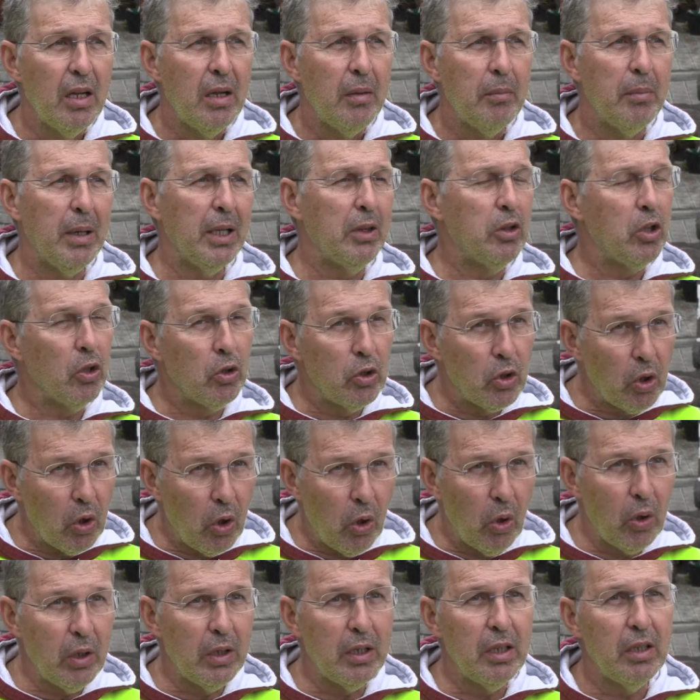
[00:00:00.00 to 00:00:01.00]
but not
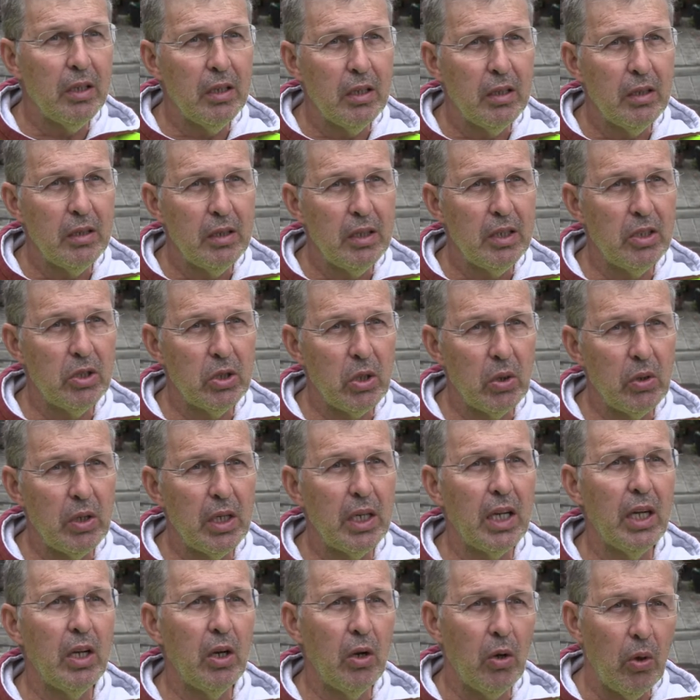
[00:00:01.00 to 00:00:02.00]
only
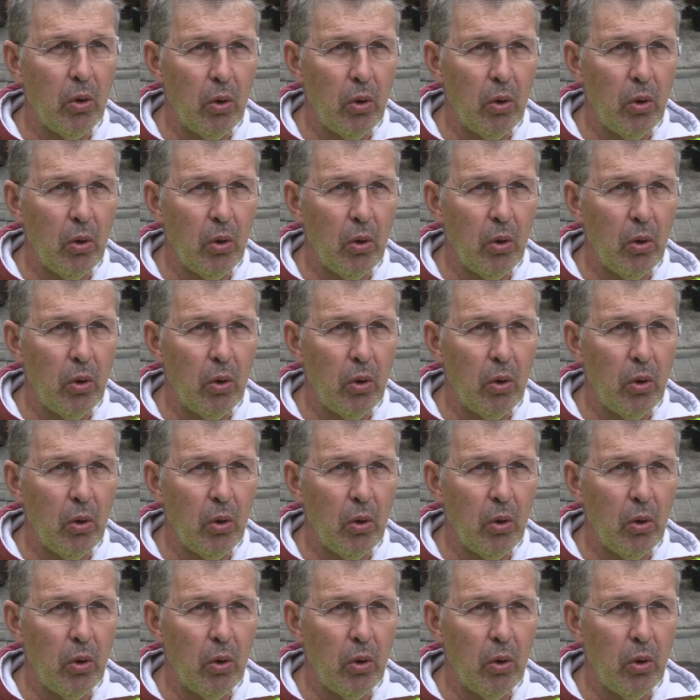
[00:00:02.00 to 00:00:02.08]
historical.